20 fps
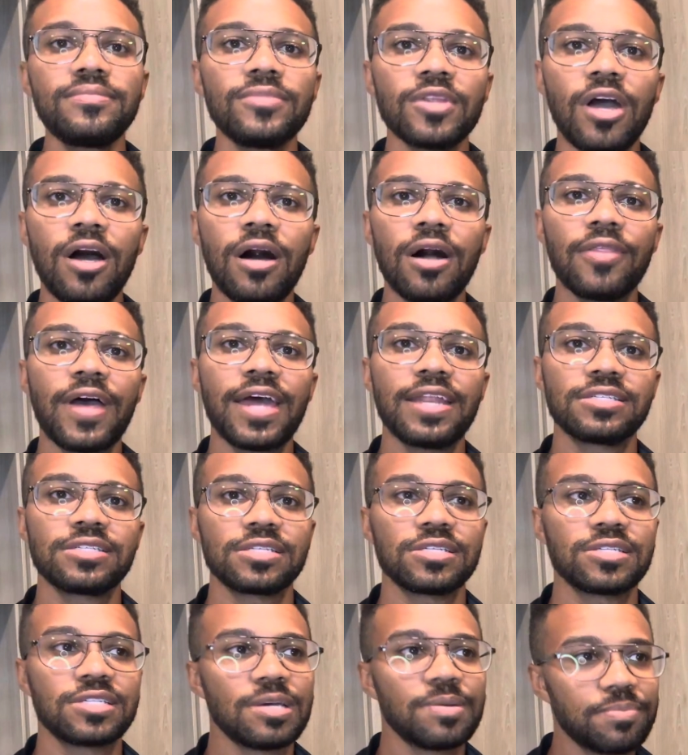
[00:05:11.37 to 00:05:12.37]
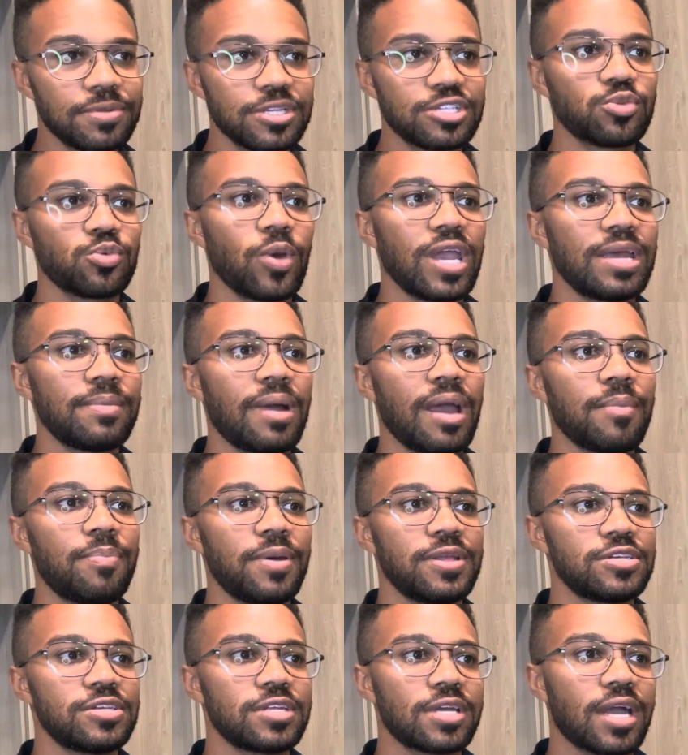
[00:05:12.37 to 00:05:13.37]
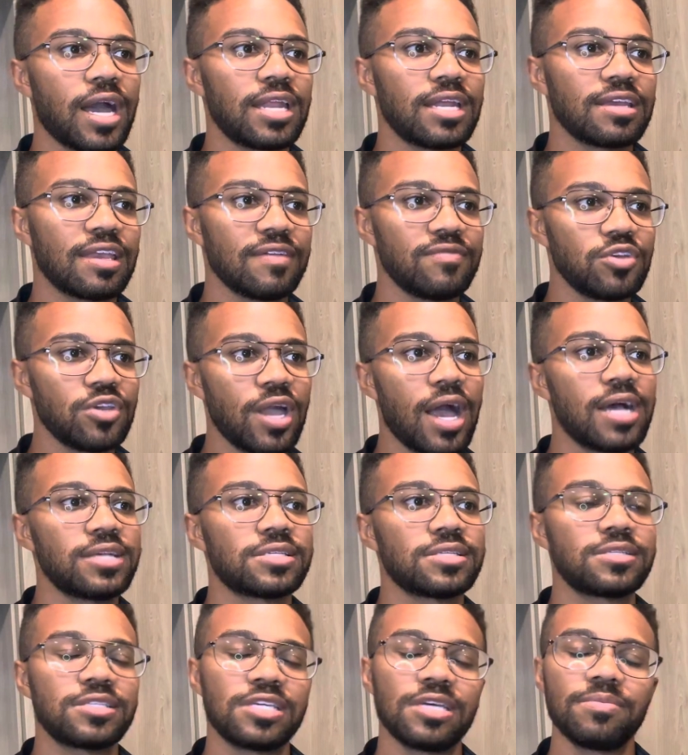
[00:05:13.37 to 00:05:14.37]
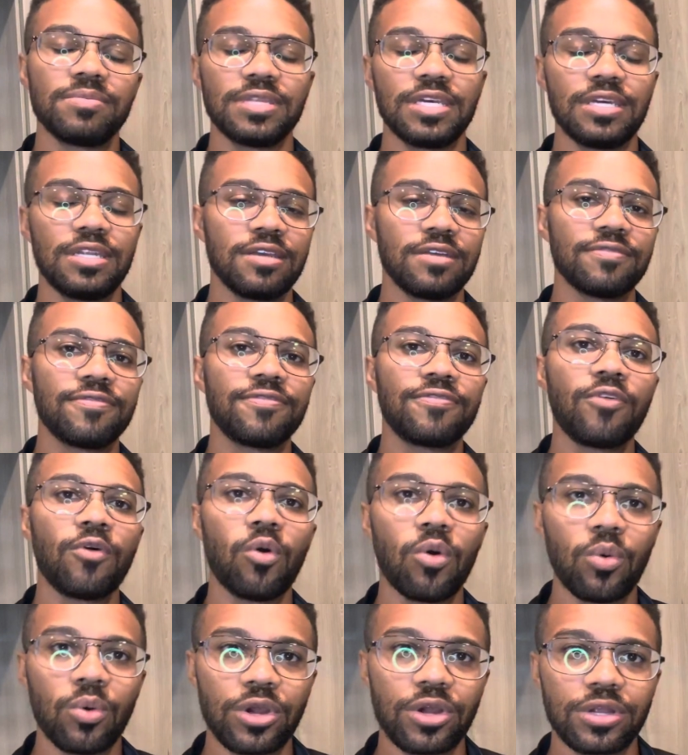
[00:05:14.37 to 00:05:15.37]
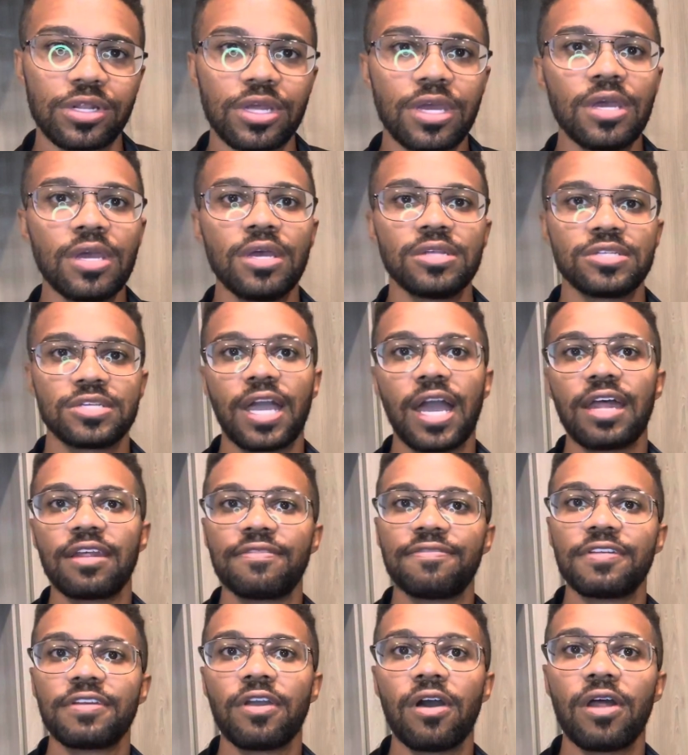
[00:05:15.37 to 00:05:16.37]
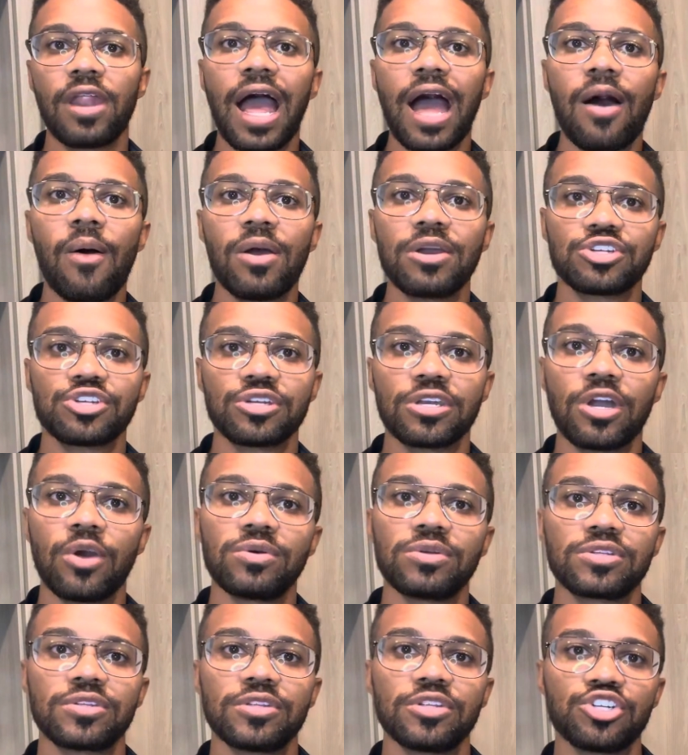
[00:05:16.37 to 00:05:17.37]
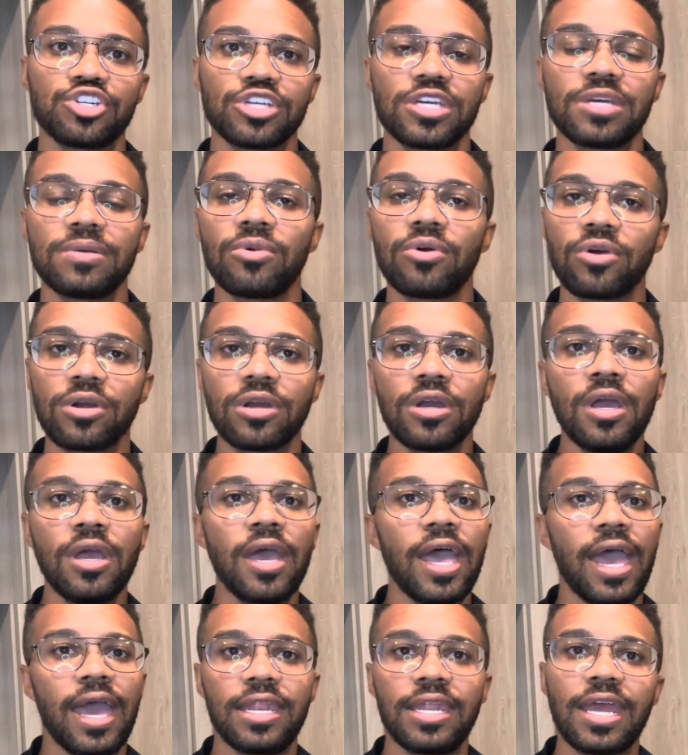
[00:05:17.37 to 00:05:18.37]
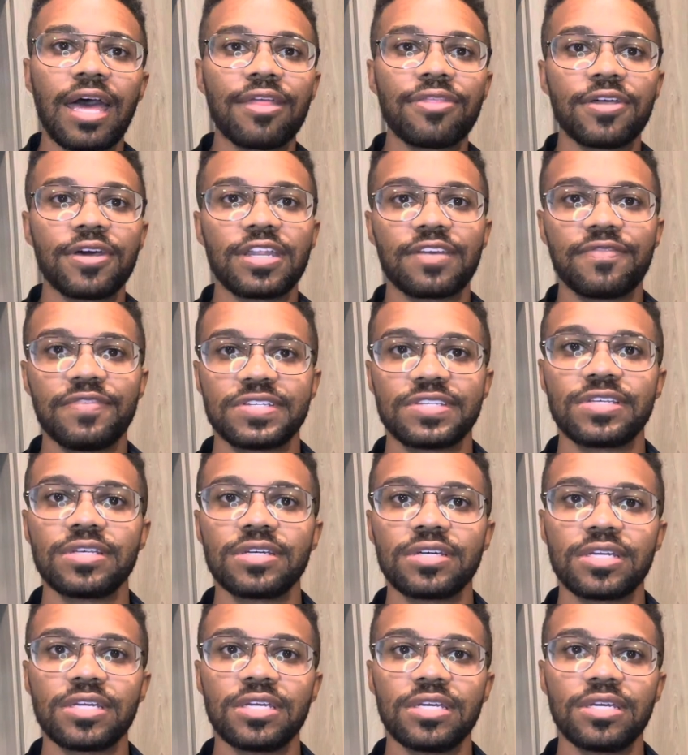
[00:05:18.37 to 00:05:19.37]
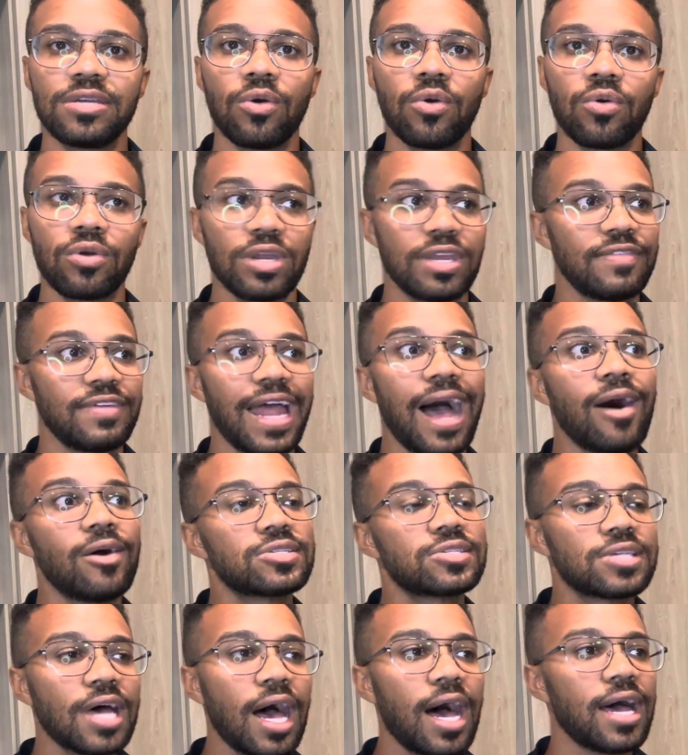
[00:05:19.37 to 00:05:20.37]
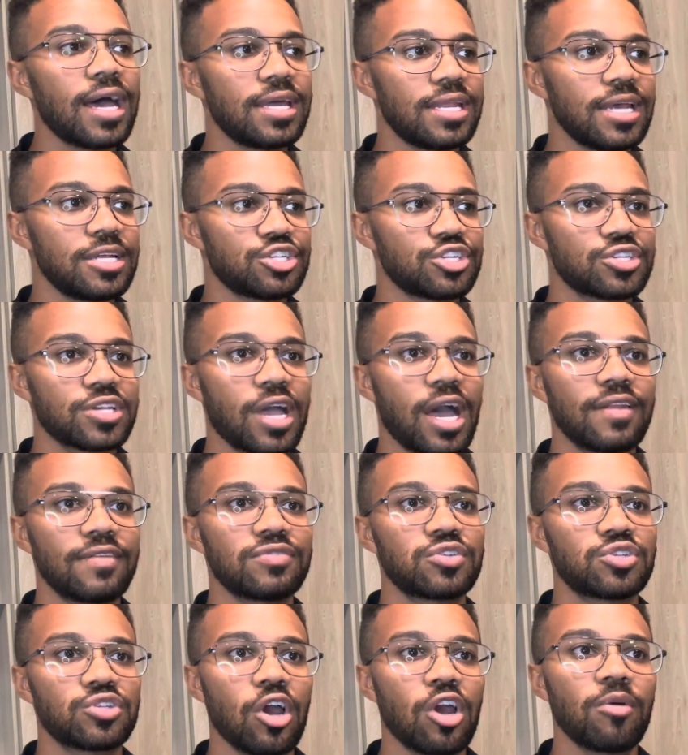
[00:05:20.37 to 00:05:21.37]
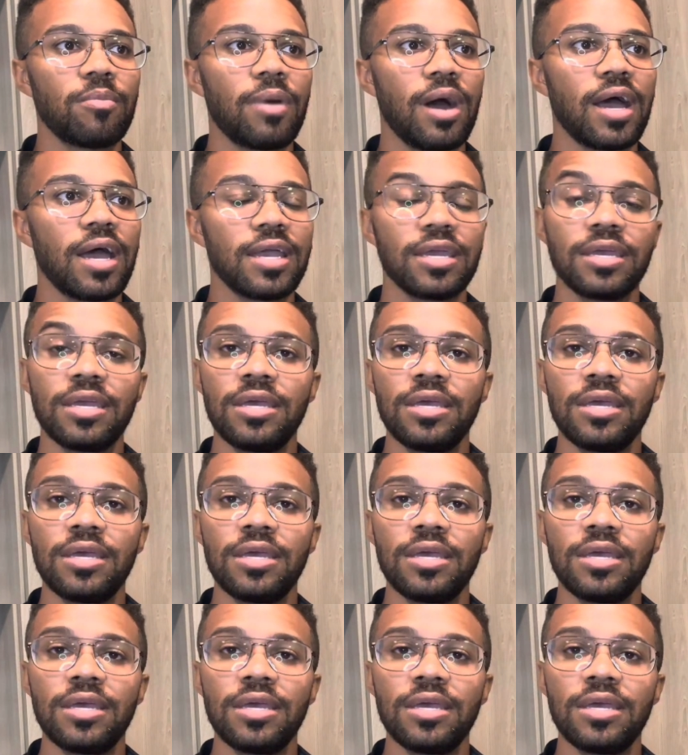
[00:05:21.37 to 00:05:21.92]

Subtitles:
That is the simplest way, in my opinion, to kind of give you guys a tip leading forward to kind of figure out how I should go into the gym or any athletic facility or even outside and just kind of start my